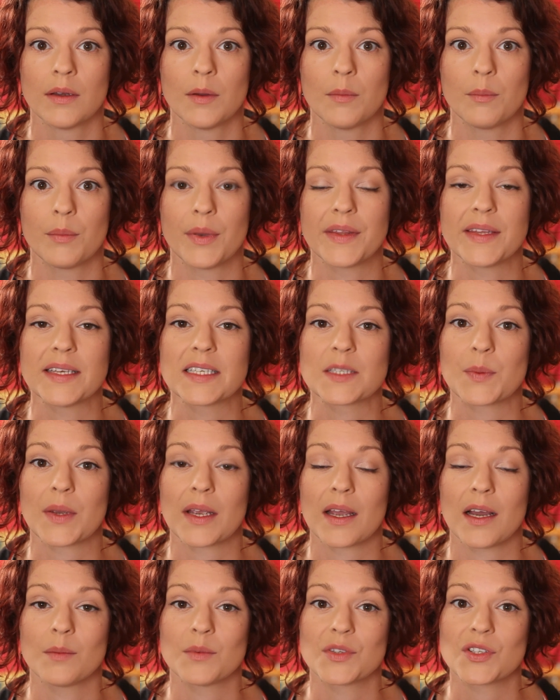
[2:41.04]
But this
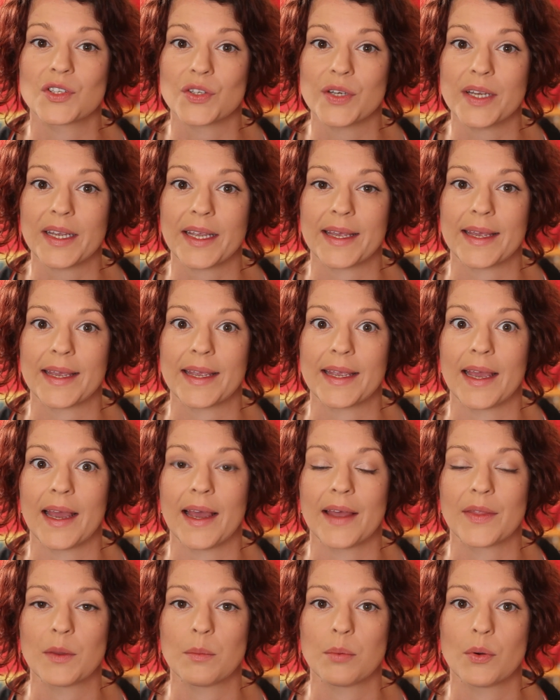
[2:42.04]
becomes tricky
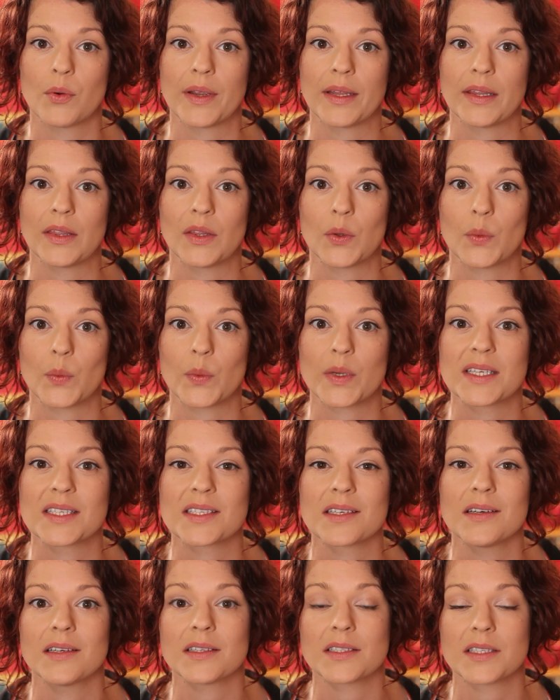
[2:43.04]
at the point that we
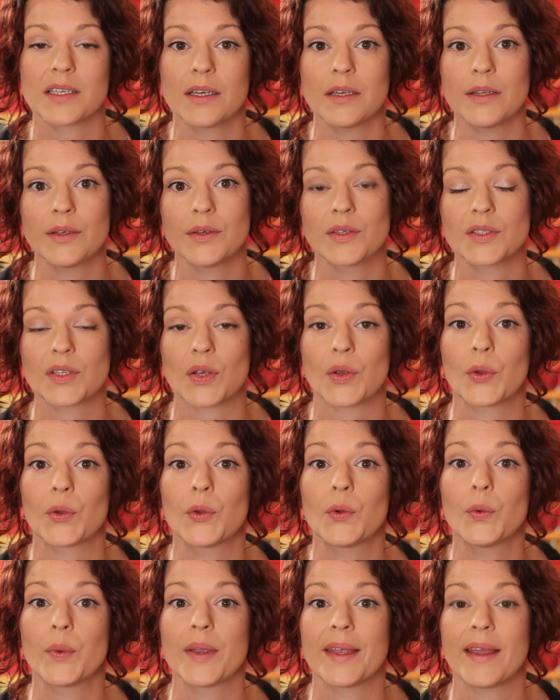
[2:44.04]
start to lose
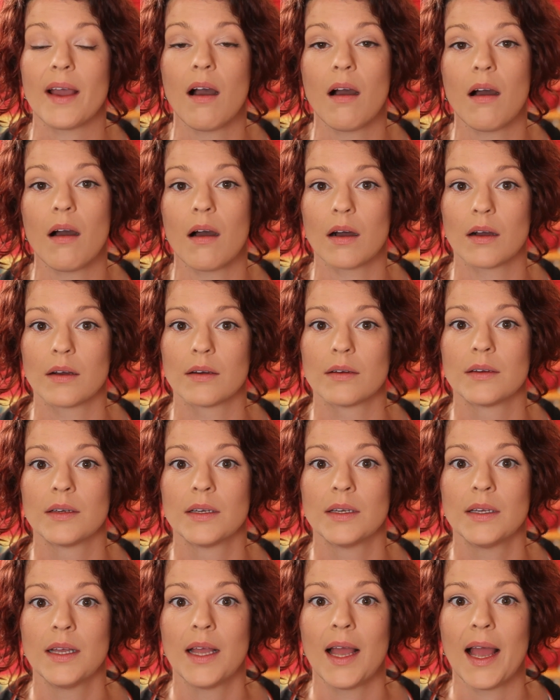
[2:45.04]
who we are.
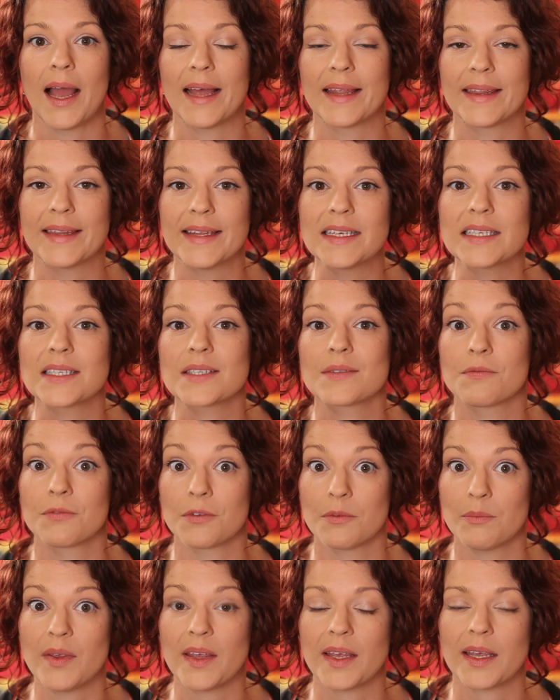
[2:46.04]
And this,
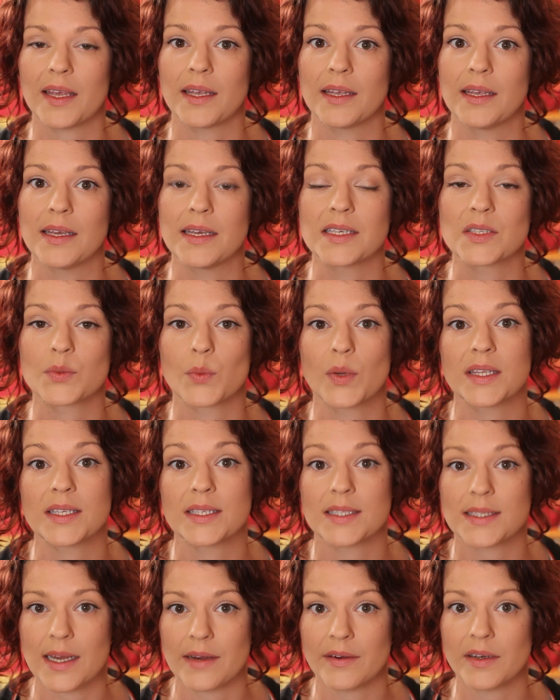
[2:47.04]
for me, is when
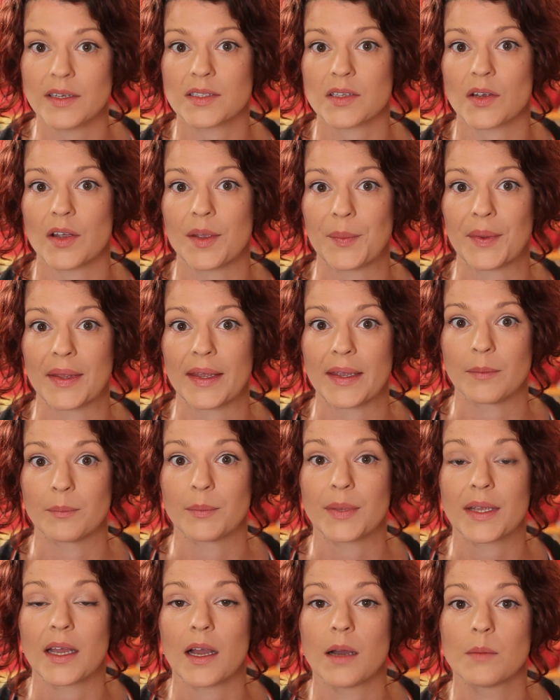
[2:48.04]
stereotyping
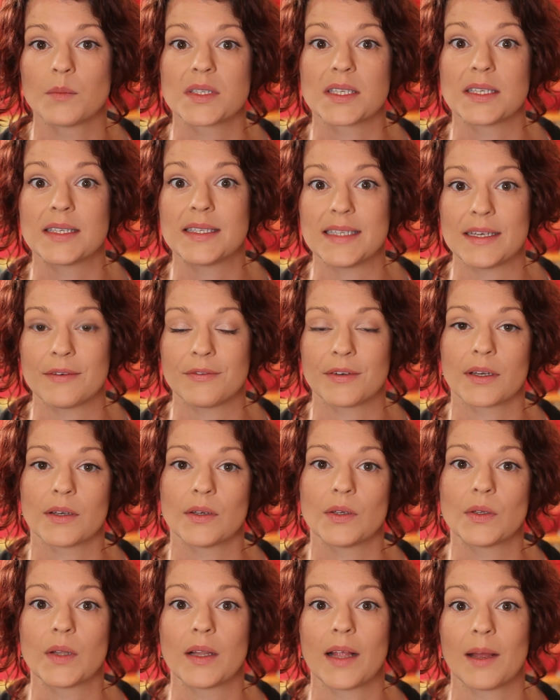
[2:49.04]
becomes a
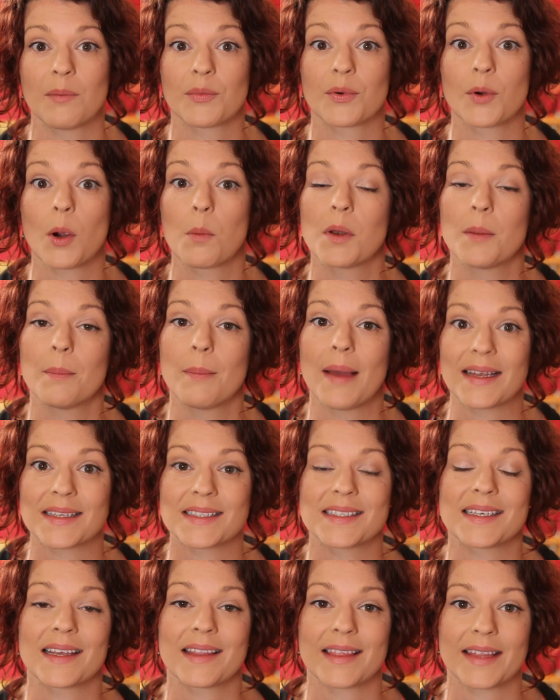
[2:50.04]
difficult and
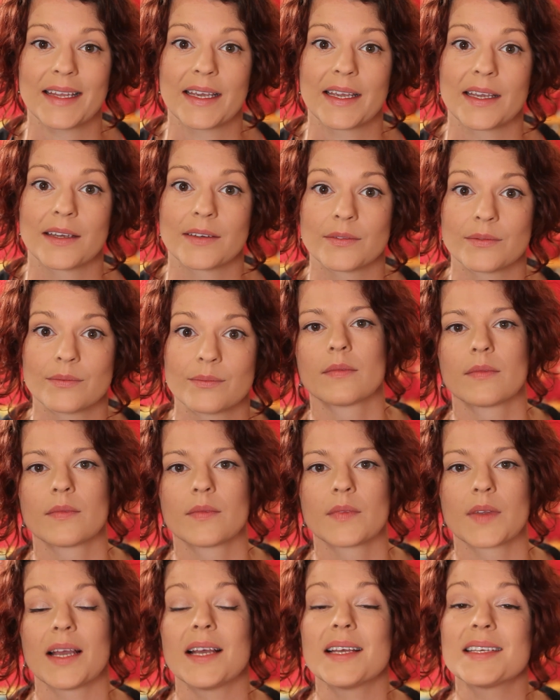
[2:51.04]
problematic thing.
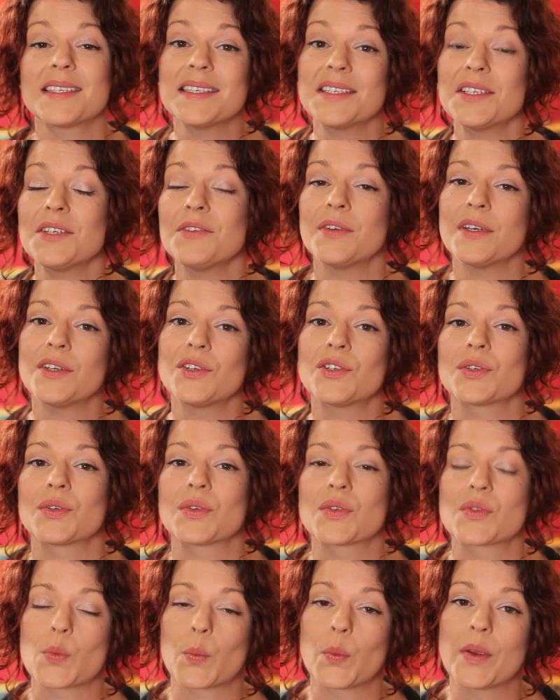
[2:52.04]
As
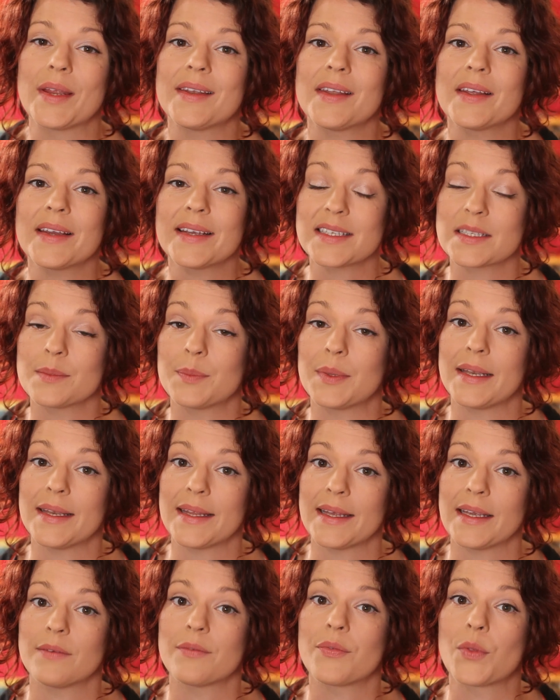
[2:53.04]
individuals, we like to
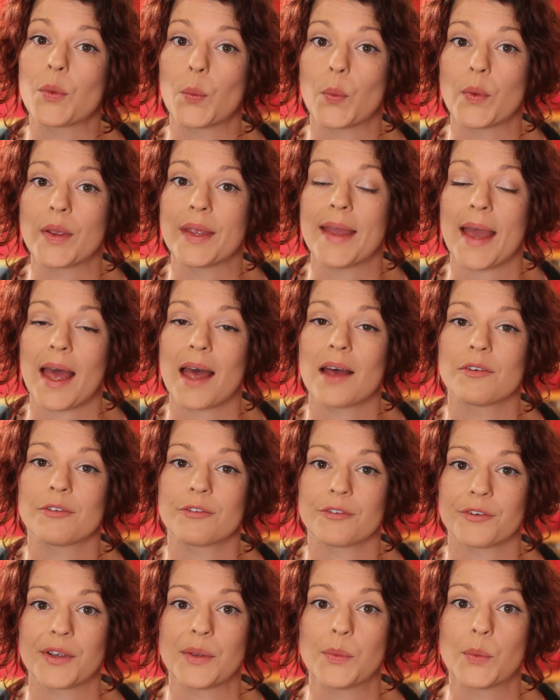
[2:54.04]
believe that we have
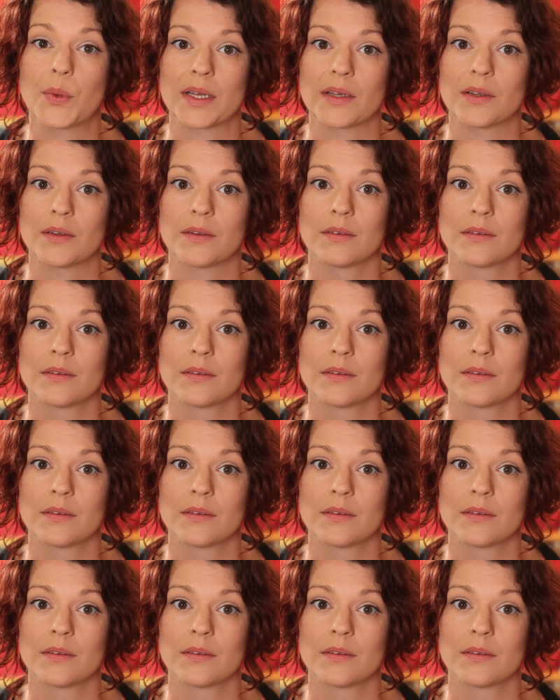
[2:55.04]
free will.